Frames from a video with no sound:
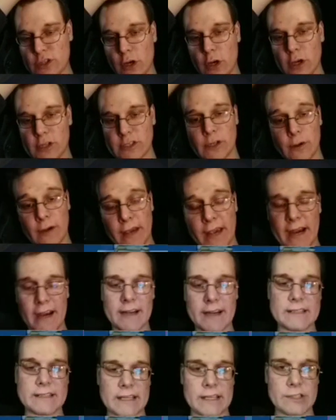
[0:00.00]

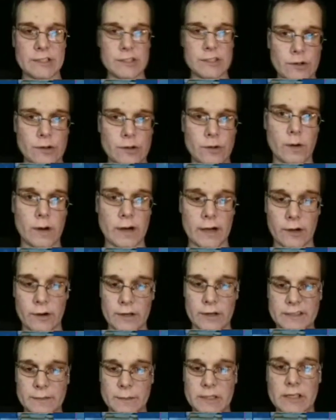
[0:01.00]
guarantees you uh, Christmas
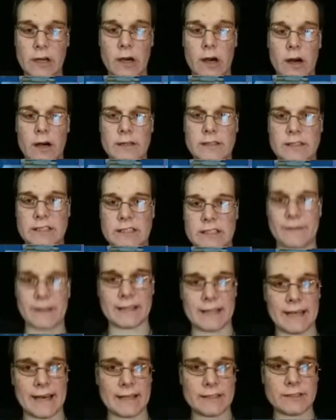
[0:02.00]
cards and stuff like that,
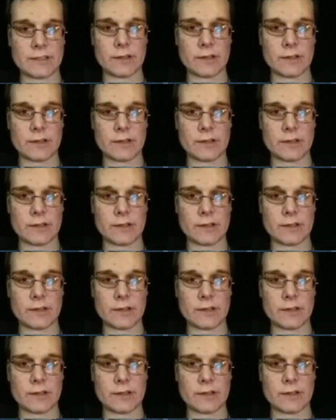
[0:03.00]
so which is